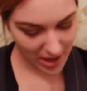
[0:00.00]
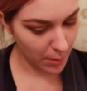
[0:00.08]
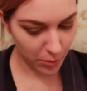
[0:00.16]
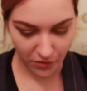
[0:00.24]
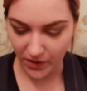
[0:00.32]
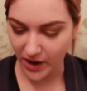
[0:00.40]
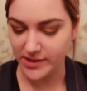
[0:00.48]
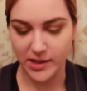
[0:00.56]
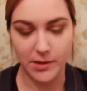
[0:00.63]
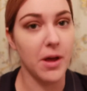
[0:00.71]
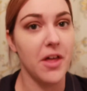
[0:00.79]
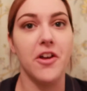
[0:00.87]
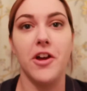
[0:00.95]

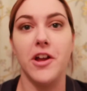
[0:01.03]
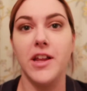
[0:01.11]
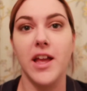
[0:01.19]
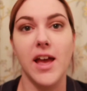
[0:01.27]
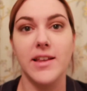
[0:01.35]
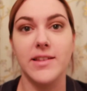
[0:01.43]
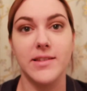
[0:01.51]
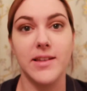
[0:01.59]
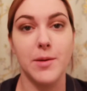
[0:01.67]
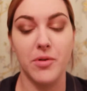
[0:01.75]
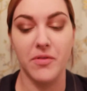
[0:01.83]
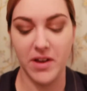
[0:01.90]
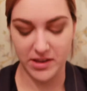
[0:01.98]
Improvising motherhood, guys.
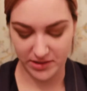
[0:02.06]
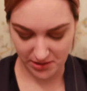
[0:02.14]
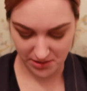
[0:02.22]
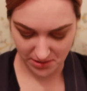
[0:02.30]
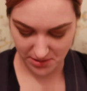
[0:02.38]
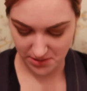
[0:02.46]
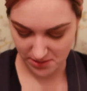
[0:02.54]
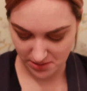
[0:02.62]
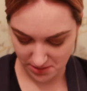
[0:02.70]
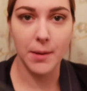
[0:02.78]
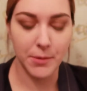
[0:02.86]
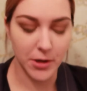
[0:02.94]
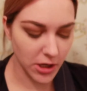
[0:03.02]
Improvising.
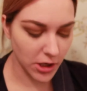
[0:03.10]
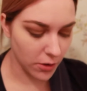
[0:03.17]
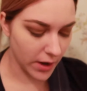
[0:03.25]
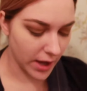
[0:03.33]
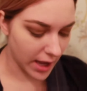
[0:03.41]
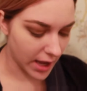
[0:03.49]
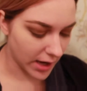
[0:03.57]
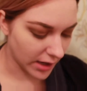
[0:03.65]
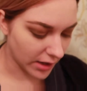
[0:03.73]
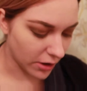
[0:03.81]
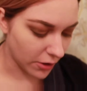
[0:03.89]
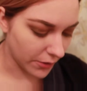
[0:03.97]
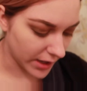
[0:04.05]
I'm gonna go ahead and
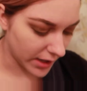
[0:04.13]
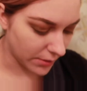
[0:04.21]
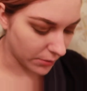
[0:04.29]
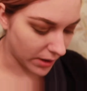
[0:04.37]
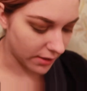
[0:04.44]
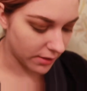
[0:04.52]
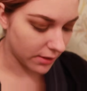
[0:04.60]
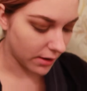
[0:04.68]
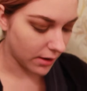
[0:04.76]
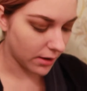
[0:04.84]
go in with